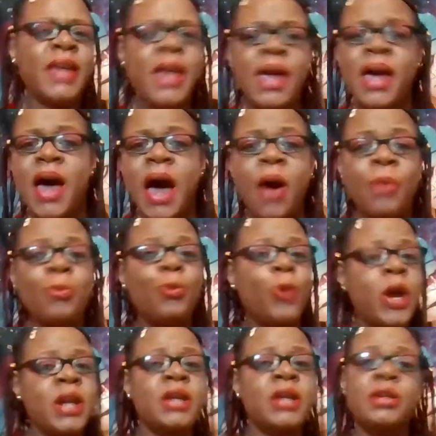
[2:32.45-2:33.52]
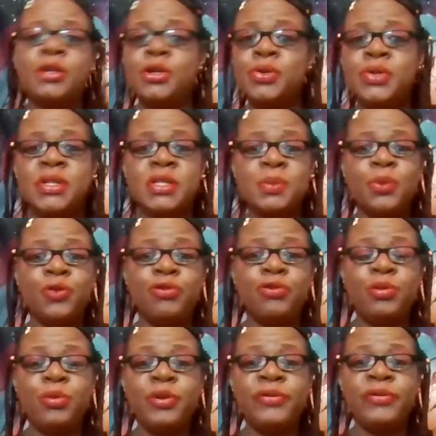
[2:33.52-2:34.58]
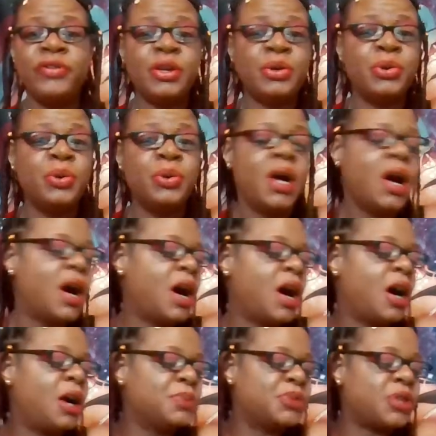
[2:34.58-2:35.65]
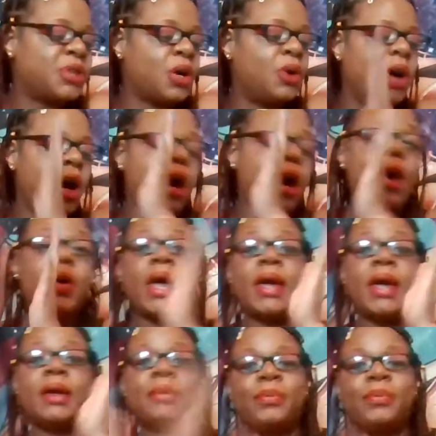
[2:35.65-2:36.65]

yeah, I'm ready to do this movie review. So okay,